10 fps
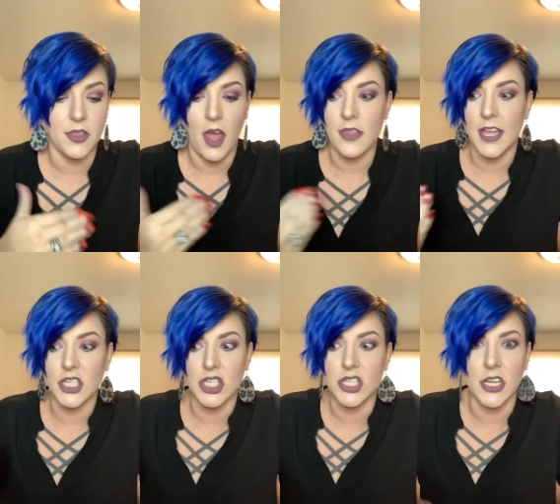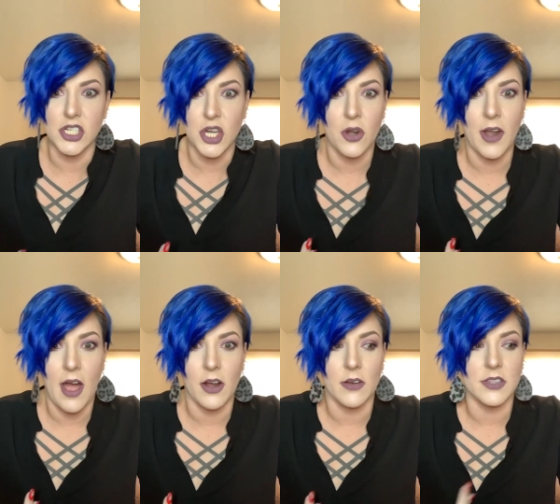and they just didn't turn
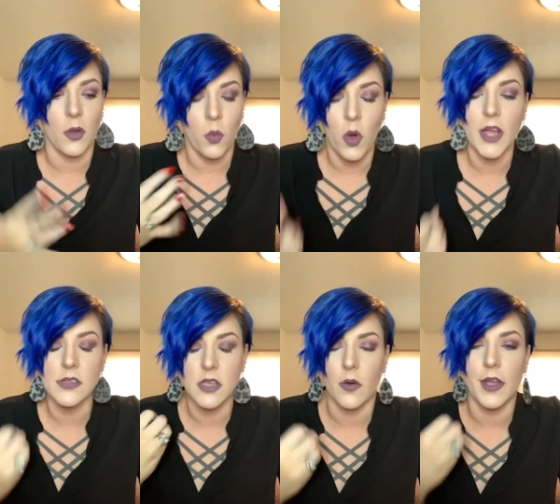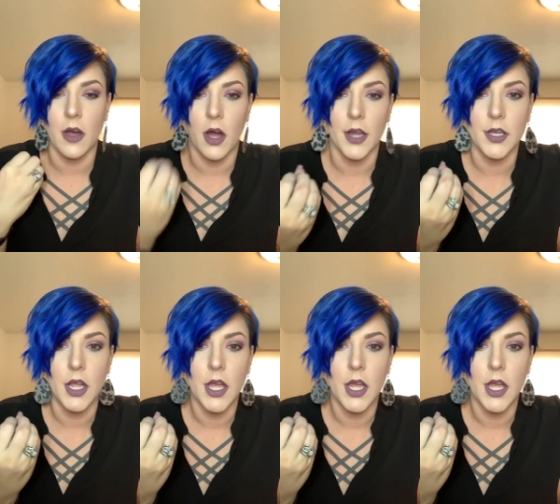out. I was like, what is going on?